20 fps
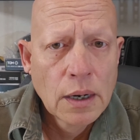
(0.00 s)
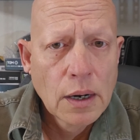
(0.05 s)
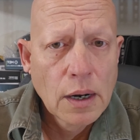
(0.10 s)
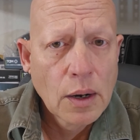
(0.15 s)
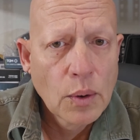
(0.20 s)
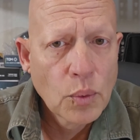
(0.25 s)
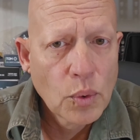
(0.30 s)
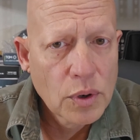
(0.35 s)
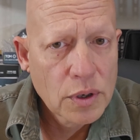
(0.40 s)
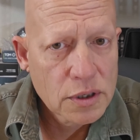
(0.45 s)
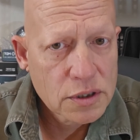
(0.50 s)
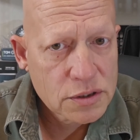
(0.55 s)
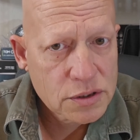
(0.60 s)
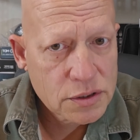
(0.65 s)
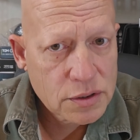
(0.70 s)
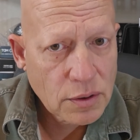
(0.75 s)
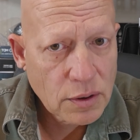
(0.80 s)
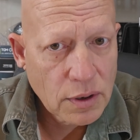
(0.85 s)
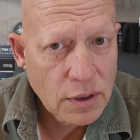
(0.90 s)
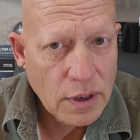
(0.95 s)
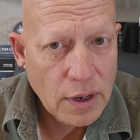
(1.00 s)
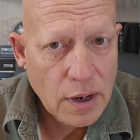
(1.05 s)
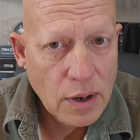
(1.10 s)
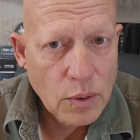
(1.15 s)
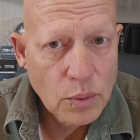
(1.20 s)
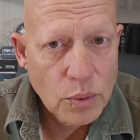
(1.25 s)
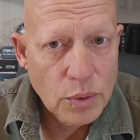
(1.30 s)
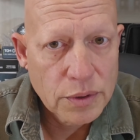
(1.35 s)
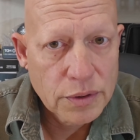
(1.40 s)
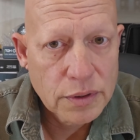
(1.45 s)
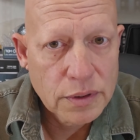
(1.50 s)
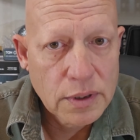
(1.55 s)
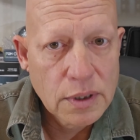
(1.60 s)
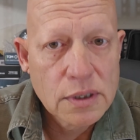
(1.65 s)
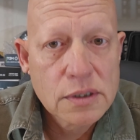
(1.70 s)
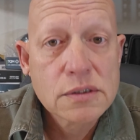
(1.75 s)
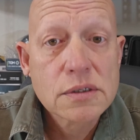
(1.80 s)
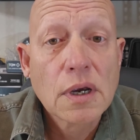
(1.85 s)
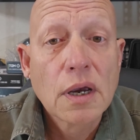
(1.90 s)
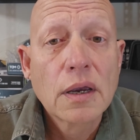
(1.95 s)
I want to start out with
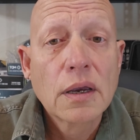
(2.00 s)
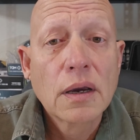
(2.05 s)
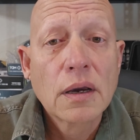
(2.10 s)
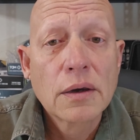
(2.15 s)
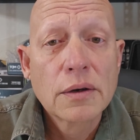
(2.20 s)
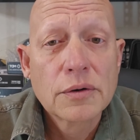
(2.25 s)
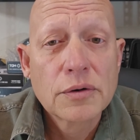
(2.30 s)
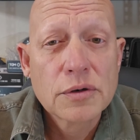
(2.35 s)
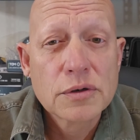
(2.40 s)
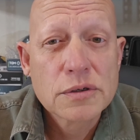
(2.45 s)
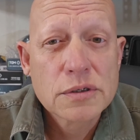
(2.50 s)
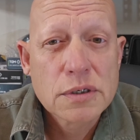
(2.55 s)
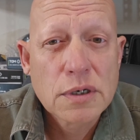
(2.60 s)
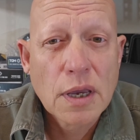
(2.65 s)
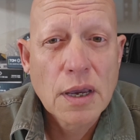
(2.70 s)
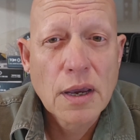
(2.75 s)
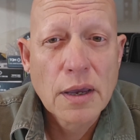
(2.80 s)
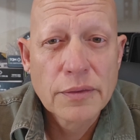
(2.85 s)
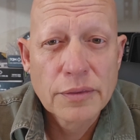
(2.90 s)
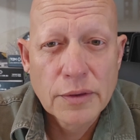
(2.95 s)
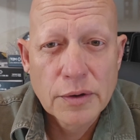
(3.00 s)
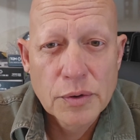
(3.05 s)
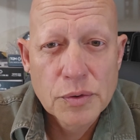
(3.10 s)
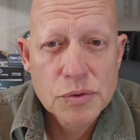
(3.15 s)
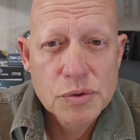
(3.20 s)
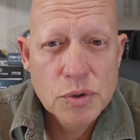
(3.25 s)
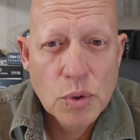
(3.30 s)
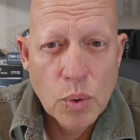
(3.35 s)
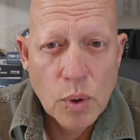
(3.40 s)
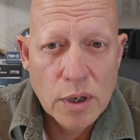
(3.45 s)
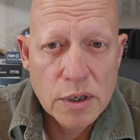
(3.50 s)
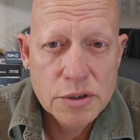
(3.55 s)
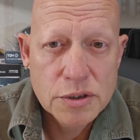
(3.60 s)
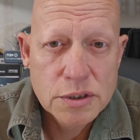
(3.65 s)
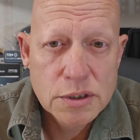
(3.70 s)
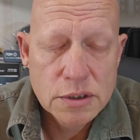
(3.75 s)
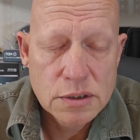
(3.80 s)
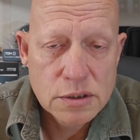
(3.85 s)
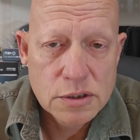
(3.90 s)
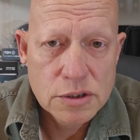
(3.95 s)
this. I understand those
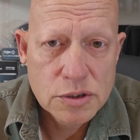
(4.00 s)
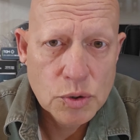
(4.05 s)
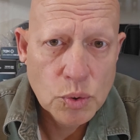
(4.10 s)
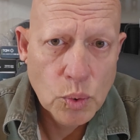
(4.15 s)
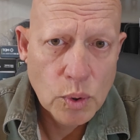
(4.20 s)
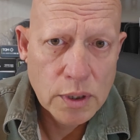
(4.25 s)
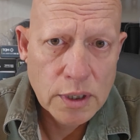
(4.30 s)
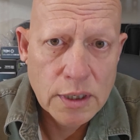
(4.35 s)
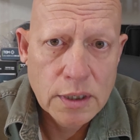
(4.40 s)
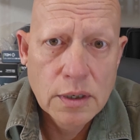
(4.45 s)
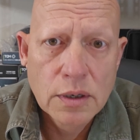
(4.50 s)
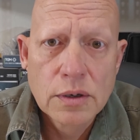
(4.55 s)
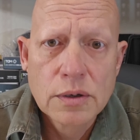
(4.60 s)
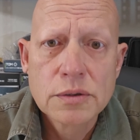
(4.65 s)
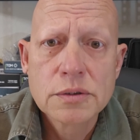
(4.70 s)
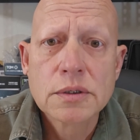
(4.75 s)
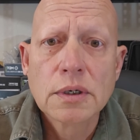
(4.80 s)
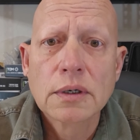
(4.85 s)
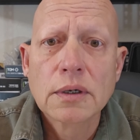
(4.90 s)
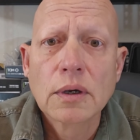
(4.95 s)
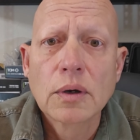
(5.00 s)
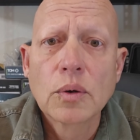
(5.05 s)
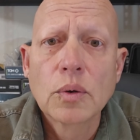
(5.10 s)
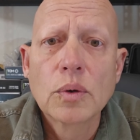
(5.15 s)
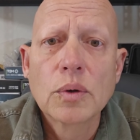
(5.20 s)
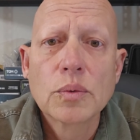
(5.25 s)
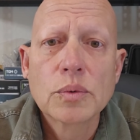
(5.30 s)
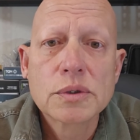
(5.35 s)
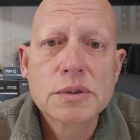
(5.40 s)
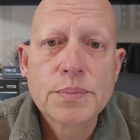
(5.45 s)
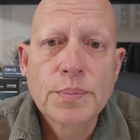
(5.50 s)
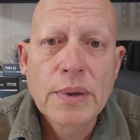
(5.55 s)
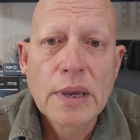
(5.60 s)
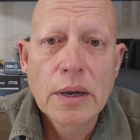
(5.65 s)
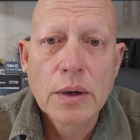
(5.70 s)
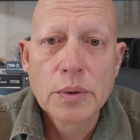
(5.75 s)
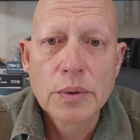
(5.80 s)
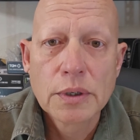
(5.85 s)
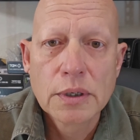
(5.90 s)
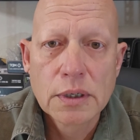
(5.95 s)
questions. twenty years ago, it was
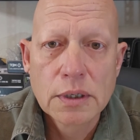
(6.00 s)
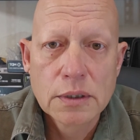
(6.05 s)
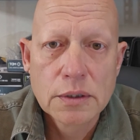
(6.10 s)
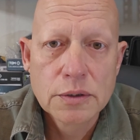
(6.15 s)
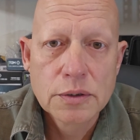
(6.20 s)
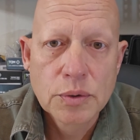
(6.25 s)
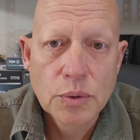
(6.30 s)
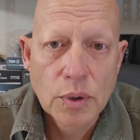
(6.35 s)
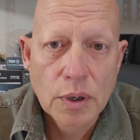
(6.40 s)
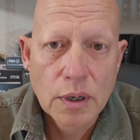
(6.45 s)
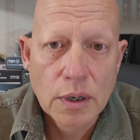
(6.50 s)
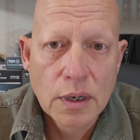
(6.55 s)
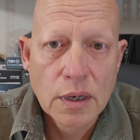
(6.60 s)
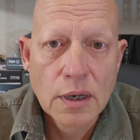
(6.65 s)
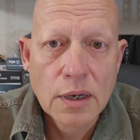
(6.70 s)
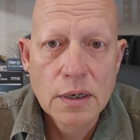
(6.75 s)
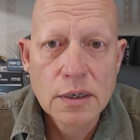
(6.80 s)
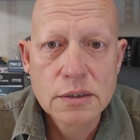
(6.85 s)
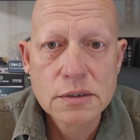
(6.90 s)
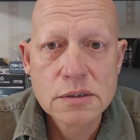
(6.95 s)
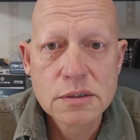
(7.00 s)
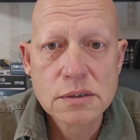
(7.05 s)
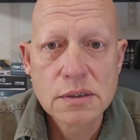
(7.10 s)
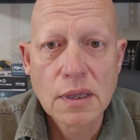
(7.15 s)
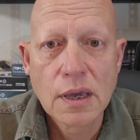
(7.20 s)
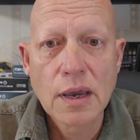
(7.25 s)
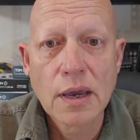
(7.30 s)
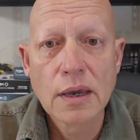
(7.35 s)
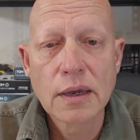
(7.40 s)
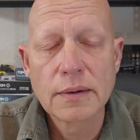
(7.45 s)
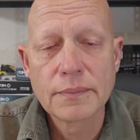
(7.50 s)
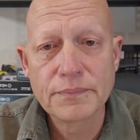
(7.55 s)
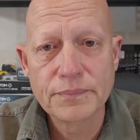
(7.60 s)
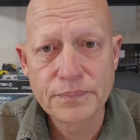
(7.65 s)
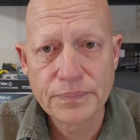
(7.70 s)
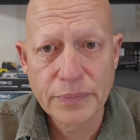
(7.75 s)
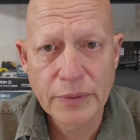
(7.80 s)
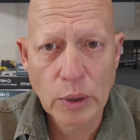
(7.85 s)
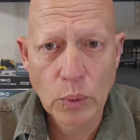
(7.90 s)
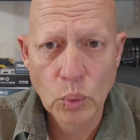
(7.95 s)
pounded into our heads that
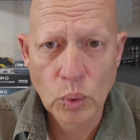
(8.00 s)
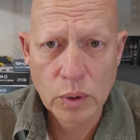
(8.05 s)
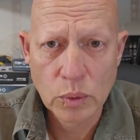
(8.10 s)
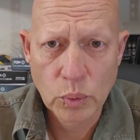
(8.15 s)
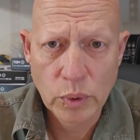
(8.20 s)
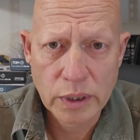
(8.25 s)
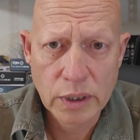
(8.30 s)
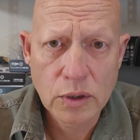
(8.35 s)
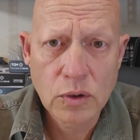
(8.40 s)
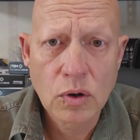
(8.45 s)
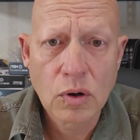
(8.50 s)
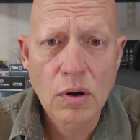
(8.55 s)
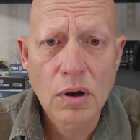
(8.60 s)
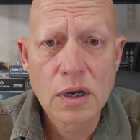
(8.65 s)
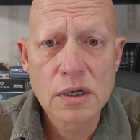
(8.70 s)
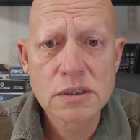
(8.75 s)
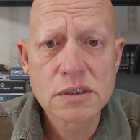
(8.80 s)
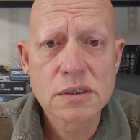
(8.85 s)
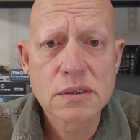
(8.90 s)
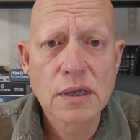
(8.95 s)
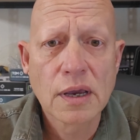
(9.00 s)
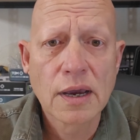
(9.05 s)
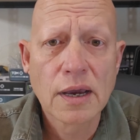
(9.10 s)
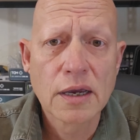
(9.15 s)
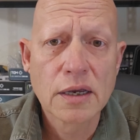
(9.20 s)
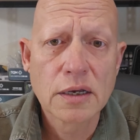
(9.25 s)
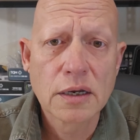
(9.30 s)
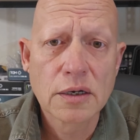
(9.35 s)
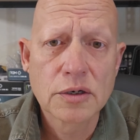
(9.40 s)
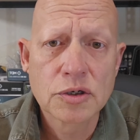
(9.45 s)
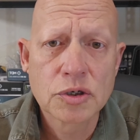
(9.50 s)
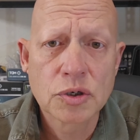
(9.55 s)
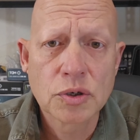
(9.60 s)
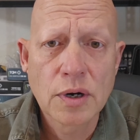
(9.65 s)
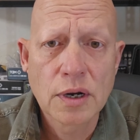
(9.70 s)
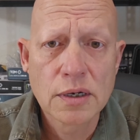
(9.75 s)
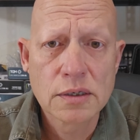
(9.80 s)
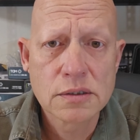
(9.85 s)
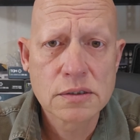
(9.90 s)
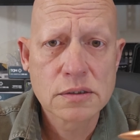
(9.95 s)
when we cross that
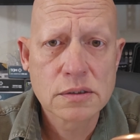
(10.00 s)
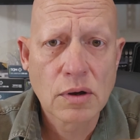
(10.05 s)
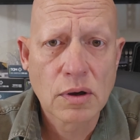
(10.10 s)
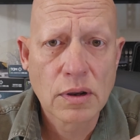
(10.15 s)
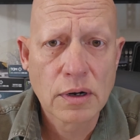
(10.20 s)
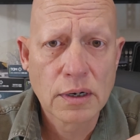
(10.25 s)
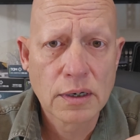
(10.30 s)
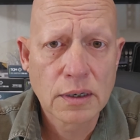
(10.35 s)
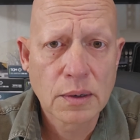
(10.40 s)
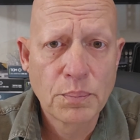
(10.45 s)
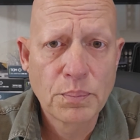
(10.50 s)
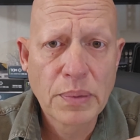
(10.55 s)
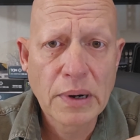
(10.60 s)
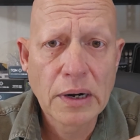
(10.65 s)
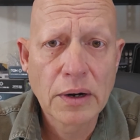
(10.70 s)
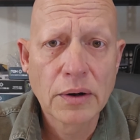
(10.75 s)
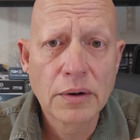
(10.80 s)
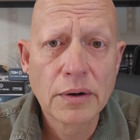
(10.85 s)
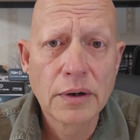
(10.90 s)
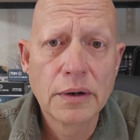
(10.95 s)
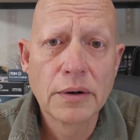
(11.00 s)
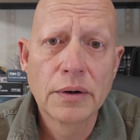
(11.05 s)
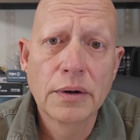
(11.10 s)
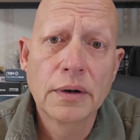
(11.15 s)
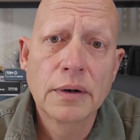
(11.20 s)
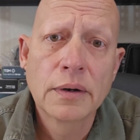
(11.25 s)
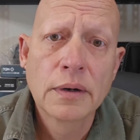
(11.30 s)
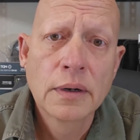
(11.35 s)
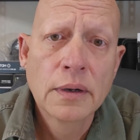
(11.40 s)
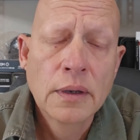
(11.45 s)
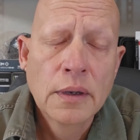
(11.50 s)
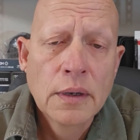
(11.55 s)
transonic barrier,